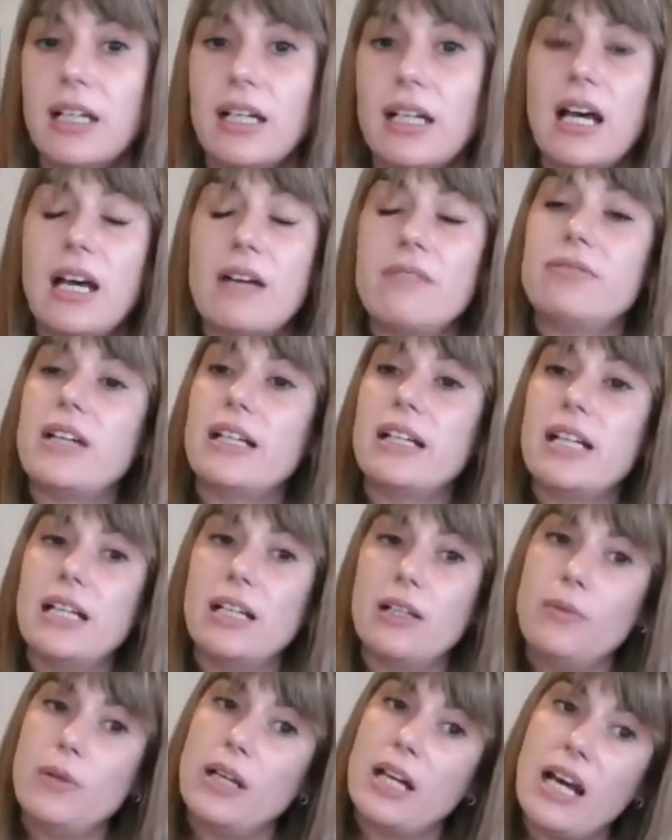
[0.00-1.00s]
And finally,
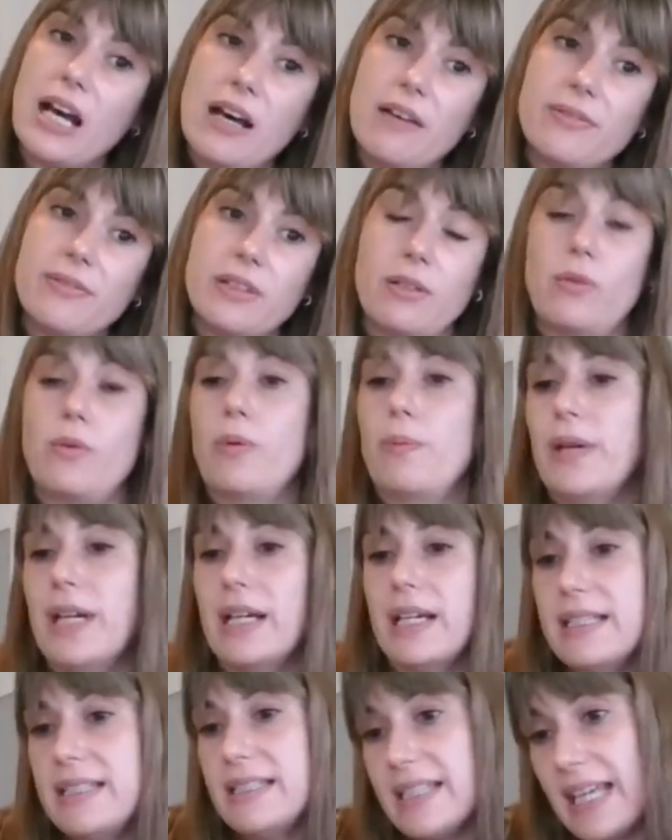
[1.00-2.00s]
we have the work
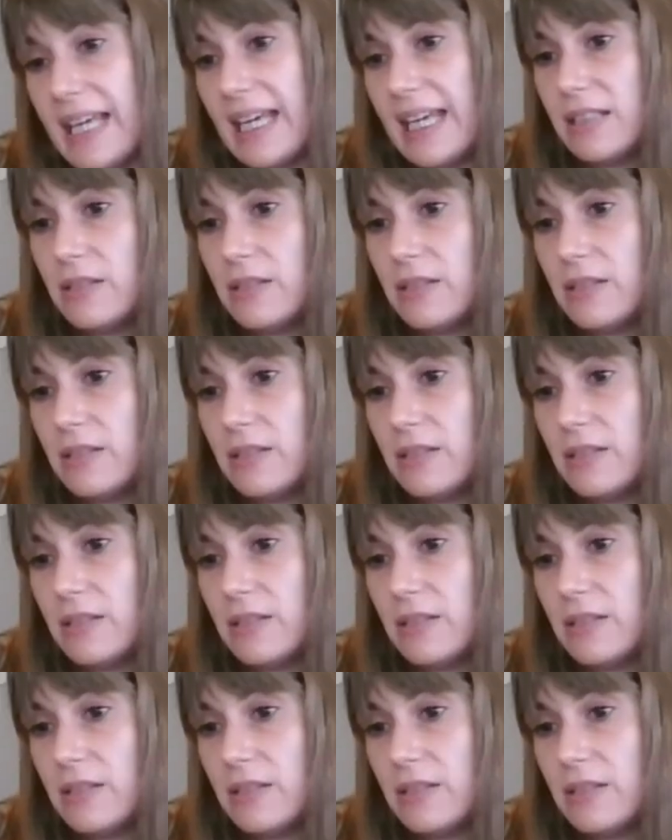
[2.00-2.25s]
package 8,